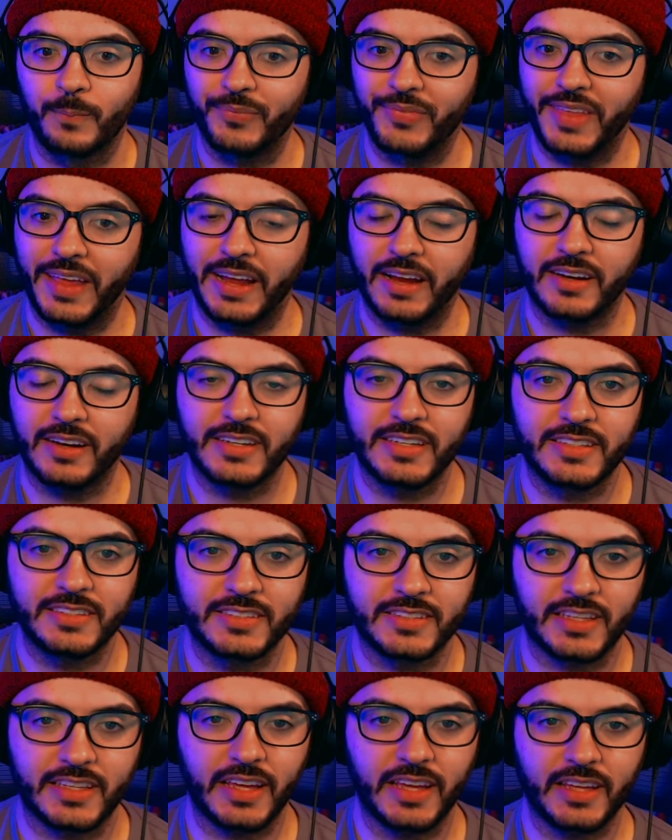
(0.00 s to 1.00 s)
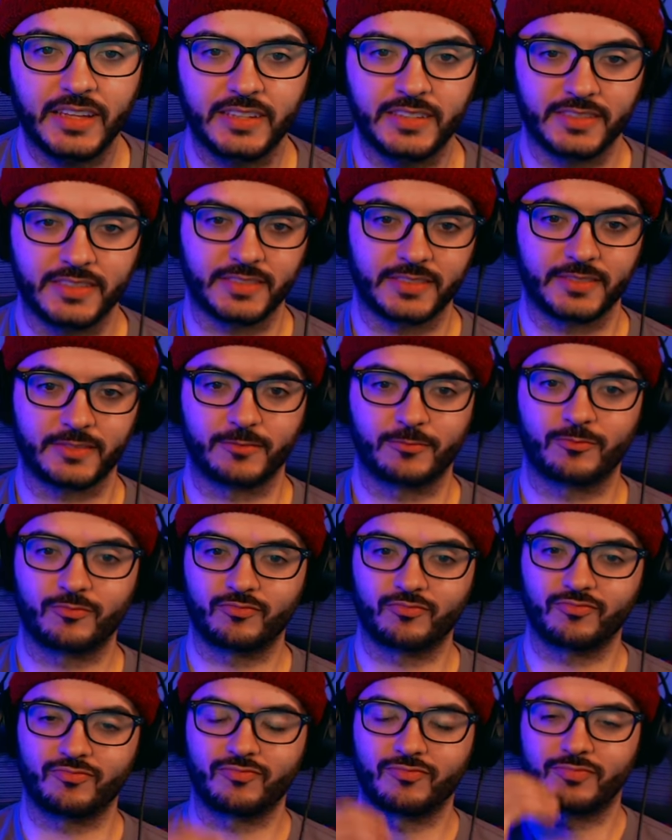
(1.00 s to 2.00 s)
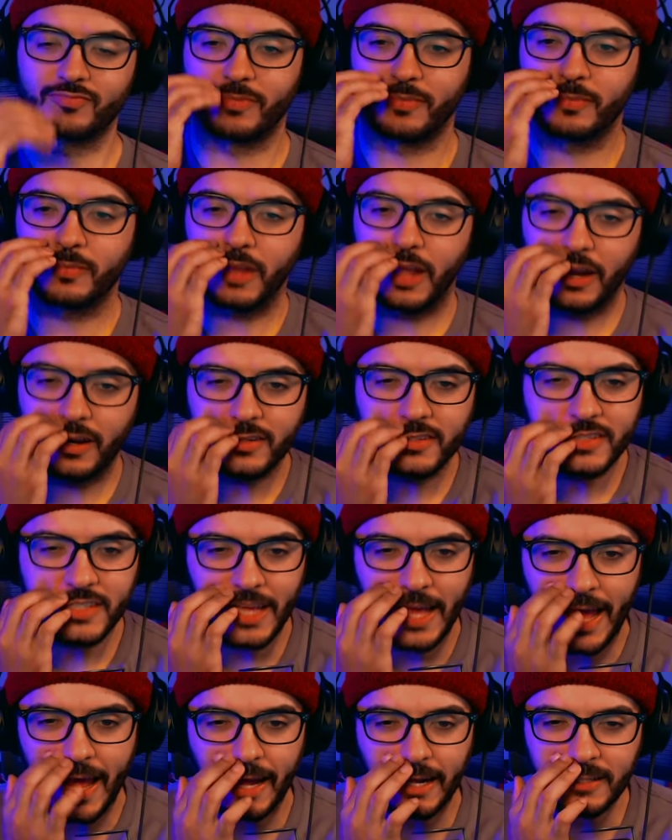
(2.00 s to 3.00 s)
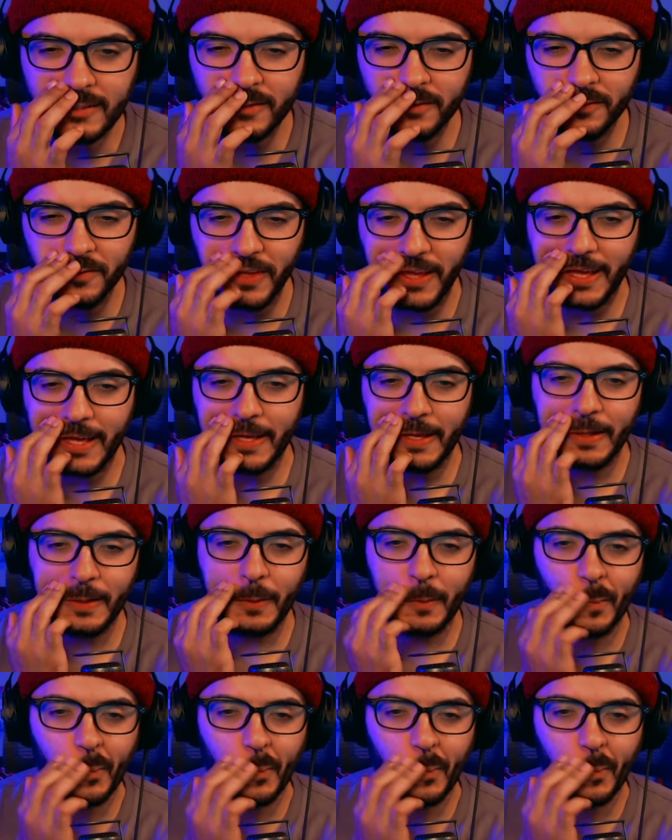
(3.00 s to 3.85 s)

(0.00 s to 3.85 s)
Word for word: There it is again. Hmm, how does it activate?